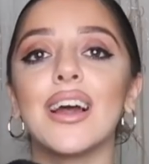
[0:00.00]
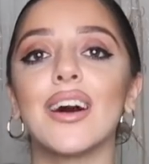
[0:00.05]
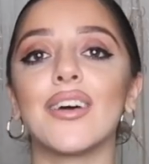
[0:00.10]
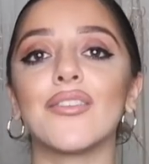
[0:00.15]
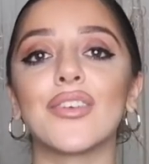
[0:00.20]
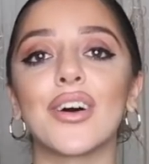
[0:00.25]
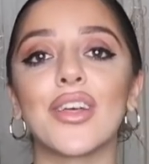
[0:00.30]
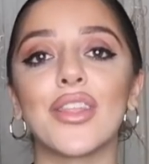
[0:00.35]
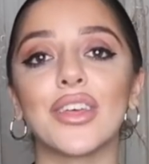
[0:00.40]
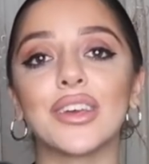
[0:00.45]

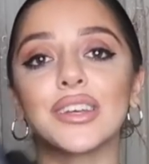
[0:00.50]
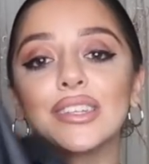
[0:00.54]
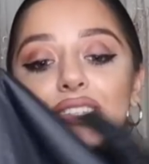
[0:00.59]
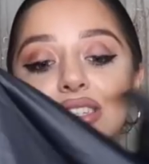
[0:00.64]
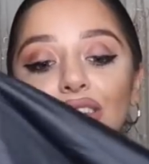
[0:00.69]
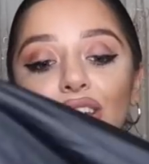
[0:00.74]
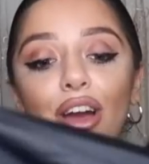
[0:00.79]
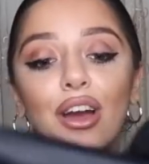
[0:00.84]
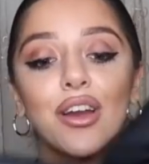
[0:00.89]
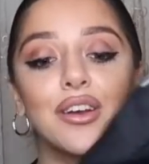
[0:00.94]
love
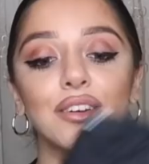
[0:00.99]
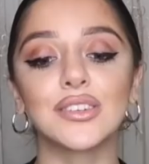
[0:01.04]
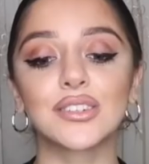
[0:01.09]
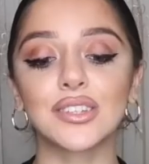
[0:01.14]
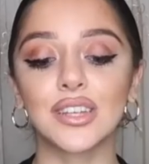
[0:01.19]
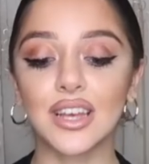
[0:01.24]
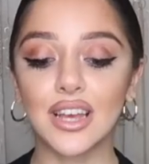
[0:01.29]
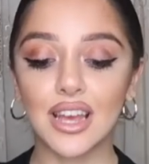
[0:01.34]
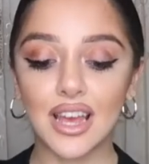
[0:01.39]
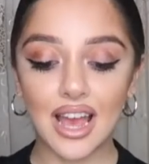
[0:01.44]
this
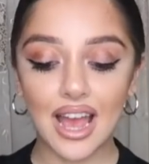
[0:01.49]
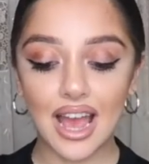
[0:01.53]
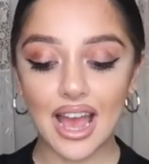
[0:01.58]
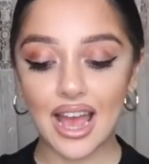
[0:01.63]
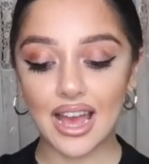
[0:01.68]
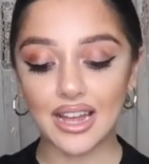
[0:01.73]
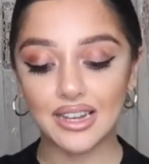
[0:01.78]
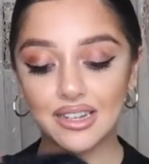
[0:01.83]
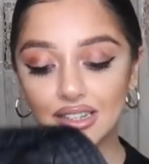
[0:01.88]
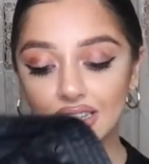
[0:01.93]
coat
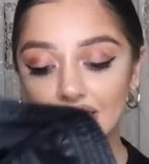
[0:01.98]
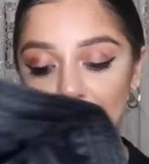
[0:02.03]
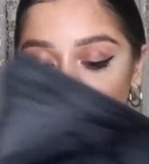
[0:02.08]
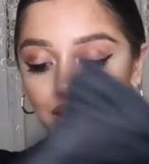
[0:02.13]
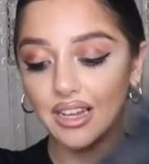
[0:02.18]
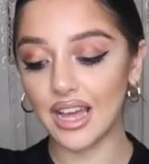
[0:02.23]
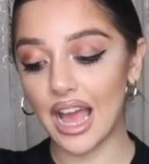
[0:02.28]
and